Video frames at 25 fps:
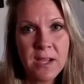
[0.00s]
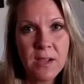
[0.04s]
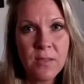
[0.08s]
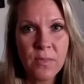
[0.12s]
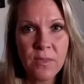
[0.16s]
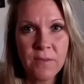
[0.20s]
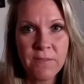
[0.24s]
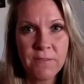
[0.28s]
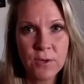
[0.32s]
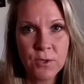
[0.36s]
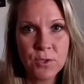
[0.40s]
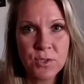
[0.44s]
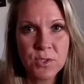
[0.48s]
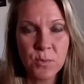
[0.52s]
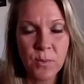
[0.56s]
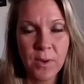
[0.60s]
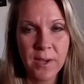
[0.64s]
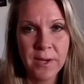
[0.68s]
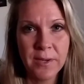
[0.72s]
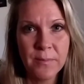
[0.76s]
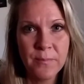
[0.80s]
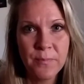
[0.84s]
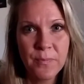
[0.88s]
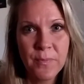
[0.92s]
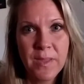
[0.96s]
The first
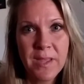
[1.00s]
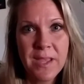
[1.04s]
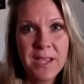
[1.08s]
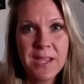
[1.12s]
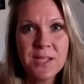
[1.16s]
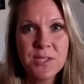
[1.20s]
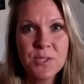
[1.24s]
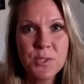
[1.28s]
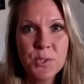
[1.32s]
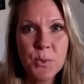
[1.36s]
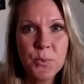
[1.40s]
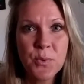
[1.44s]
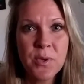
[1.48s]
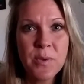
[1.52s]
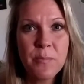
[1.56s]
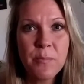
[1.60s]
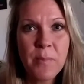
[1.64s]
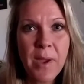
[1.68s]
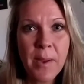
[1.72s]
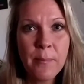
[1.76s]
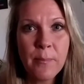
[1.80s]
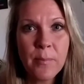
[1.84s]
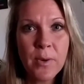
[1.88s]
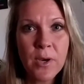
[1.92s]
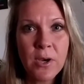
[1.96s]
one is to
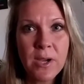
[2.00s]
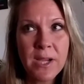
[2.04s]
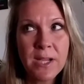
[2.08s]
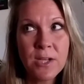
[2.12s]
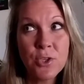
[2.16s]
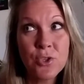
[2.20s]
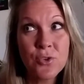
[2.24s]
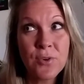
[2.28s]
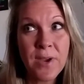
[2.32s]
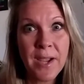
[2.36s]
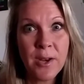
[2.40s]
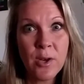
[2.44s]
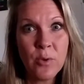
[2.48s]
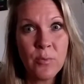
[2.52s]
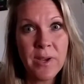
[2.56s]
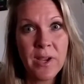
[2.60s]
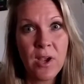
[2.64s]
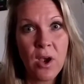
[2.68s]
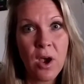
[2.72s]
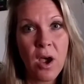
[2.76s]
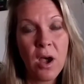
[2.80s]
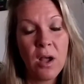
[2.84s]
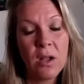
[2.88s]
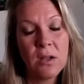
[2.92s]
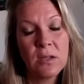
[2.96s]
remember and try to
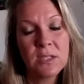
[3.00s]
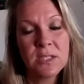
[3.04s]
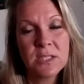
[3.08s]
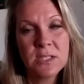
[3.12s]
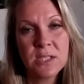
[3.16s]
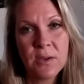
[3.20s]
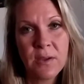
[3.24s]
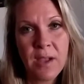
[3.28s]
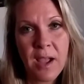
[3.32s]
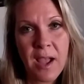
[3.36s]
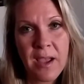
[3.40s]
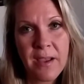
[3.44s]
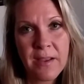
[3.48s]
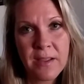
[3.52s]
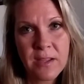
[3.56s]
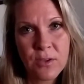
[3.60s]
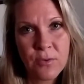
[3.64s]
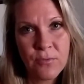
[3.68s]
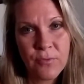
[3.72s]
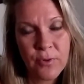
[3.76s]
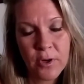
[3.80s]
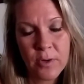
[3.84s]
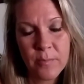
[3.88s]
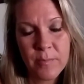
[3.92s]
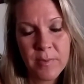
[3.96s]
recall, because
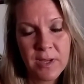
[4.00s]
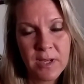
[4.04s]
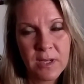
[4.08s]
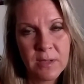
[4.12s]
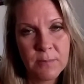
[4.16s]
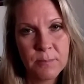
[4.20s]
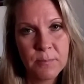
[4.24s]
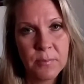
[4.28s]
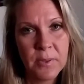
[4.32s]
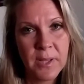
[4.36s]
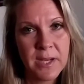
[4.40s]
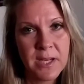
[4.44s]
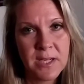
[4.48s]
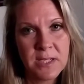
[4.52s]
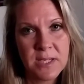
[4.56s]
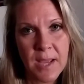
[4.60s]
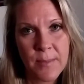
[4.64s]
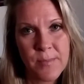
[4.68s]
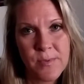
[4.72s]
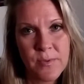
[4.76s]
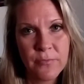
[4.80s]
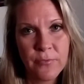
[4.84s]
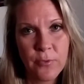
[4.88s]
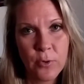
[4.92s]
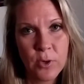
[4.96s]
you've heard me plenty of
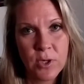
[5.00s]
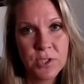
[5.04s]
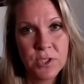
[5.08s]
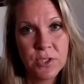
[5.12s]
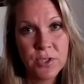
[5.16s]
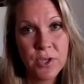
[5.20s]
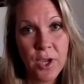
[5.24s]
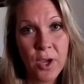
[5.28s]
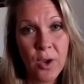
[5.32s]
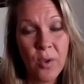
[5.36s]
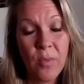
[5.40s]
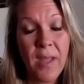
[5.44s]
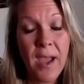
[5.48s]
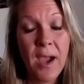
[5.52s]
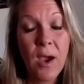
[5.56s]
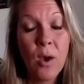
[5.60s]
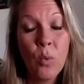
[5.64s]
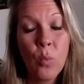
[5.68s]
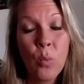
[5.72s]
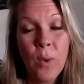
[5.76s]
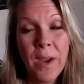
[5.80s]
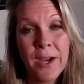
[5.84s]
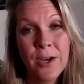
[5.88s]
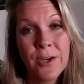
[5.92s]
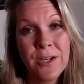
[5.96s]
times before to know that
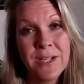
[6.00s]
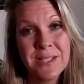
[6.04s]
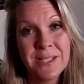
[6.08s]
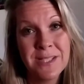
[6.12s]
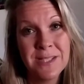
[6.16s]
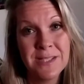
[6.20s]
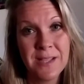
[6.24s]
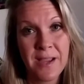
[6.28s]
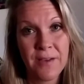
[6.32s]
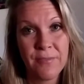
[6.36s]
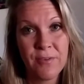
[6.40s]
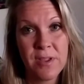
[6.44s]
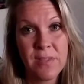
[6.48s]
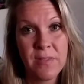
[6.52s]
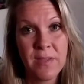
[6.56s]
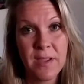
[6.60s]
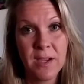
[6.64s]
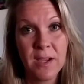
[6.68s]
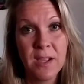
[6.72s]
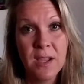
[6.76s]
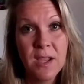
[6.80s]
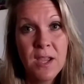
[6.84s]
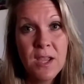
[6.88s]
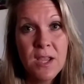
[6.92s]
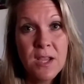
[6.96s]
awareness is
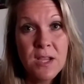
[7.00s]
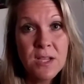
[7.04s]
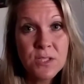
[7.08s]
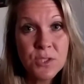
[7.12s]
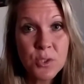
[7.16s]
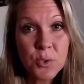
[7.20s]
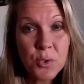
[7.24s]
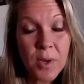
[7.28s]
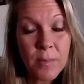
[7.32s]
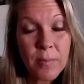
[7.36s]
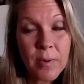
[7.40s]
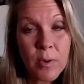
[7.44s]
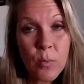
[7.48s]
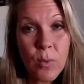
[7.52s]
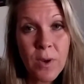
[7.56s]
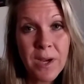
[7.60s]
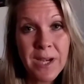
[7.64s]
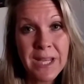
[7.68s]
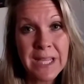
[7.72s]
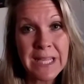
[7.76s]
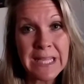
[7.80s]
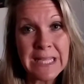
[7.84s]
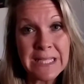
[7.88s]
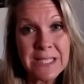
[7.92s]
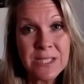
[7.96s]
everything. So number
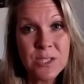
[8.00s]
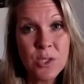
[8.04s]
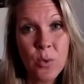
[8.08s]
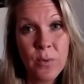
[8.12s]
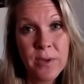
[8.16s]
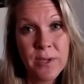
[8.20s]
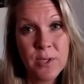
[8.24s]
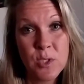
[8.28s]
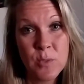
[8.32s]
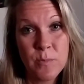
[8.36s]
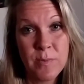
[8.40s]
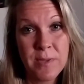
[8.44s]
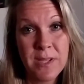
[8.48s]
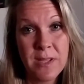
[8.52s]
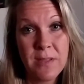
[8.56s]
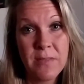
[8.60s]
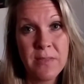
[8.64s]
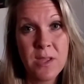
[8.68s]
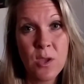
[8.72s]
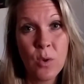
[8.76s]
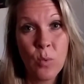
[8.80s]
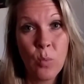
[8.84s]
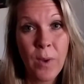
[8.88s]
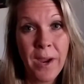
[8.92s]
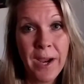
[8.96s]
1 is going to be
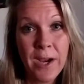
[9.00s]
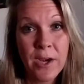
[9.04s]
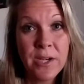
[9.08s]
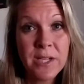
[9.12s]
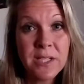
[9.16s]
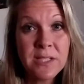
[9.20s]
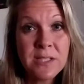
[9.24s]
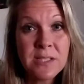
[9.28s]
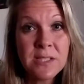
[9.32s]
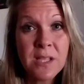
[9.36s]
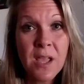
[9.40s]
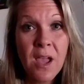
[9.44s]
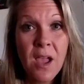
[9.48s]
the awareness